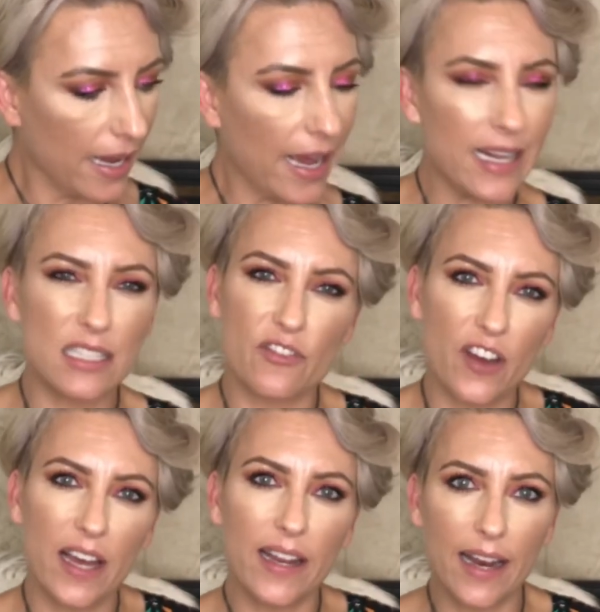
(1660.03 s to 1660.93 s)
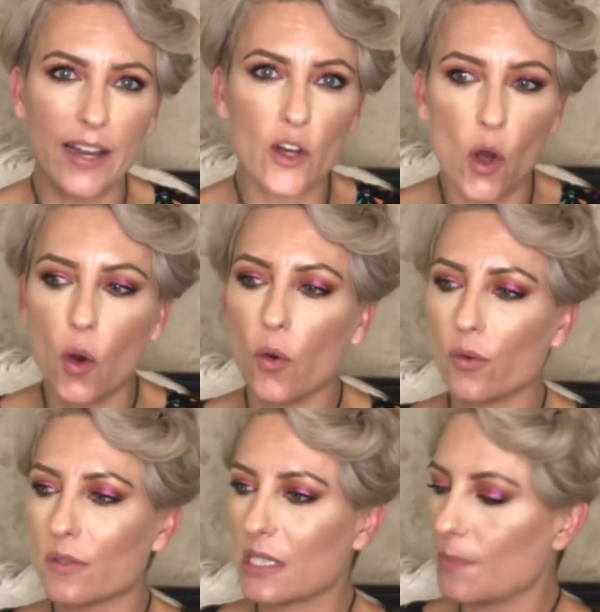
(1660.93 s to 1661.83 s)
And it's fun. And I
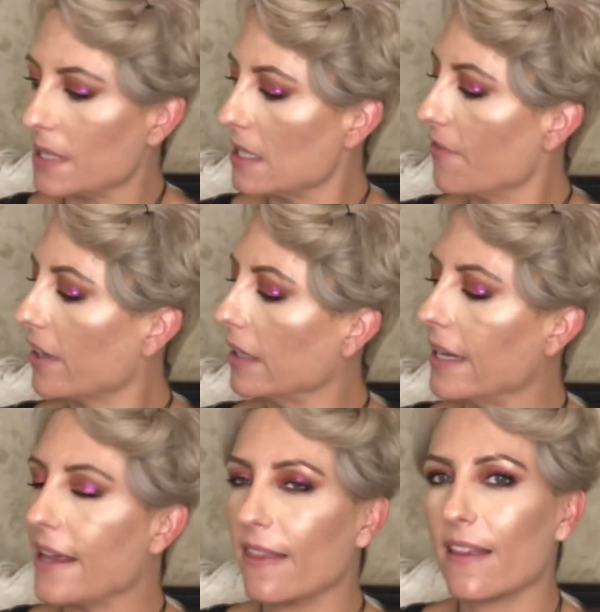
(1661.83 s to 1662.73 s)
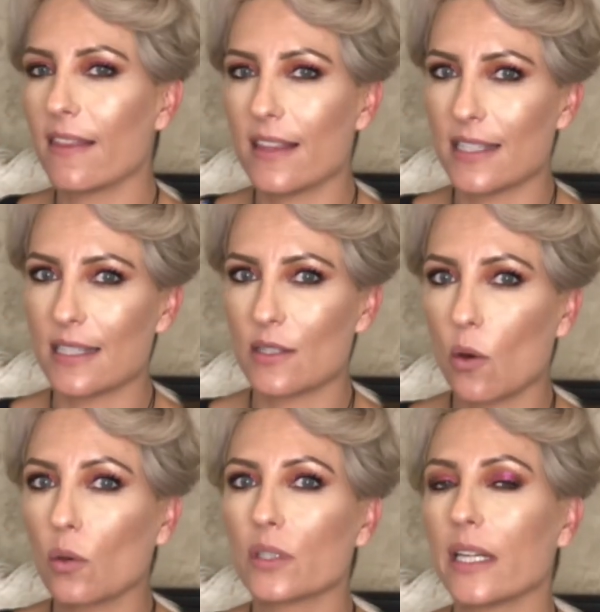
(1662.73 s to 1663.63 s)
know specifically that this is
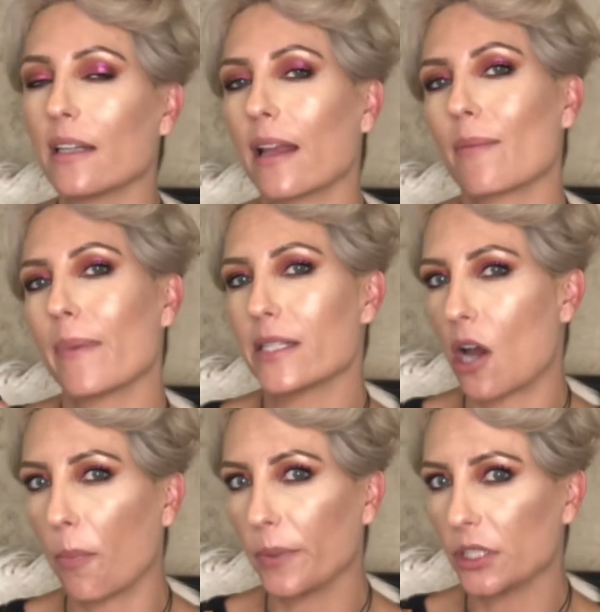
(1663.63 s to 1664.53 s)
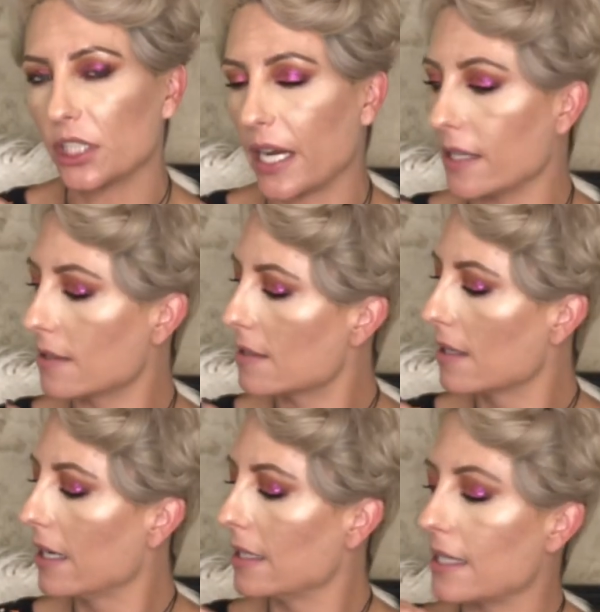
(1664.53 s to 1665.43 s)
holding like my topper shades.
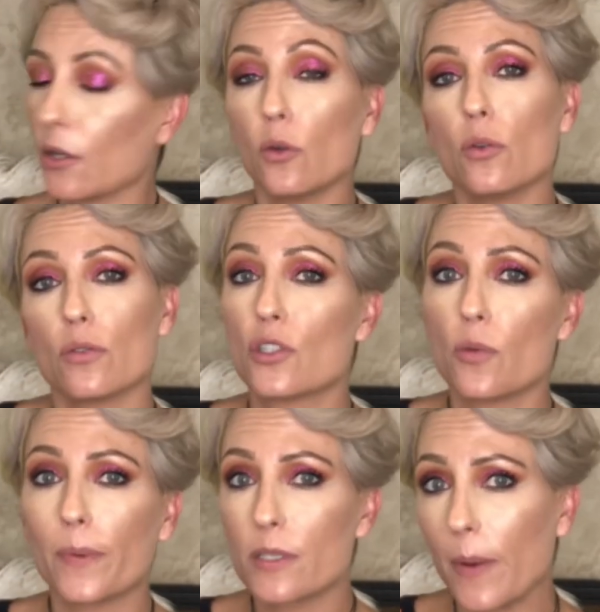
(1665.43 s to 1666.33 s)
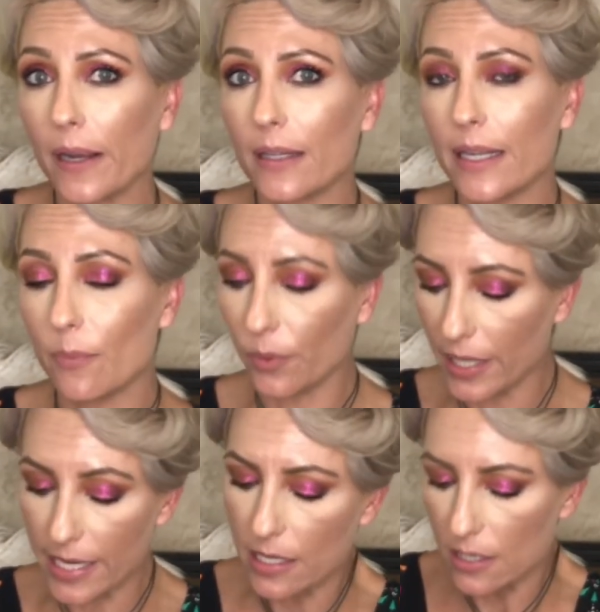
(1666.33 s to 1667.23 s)
It's like, ooh, super sparkly and
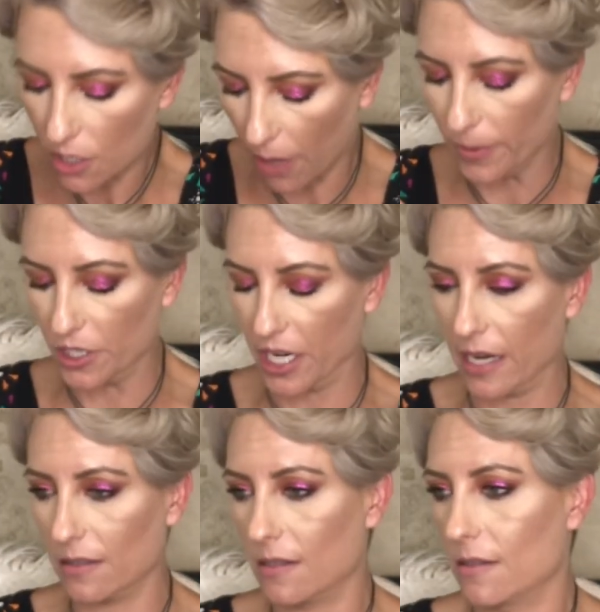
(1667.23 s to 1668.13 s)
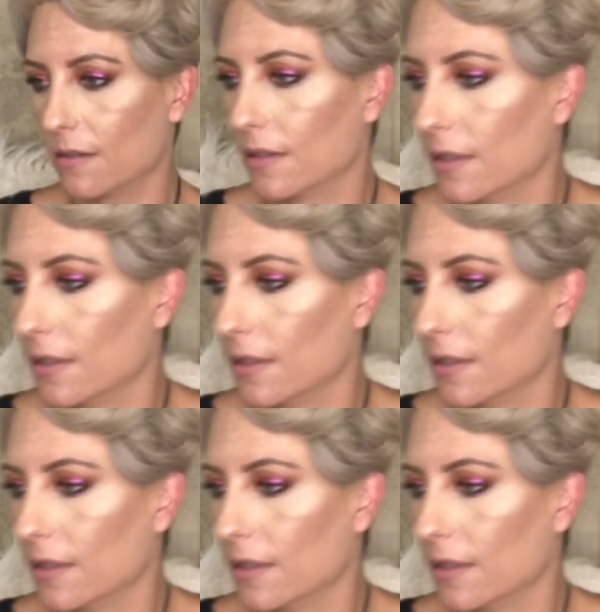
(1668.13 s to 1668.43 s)
pretty, topper shades.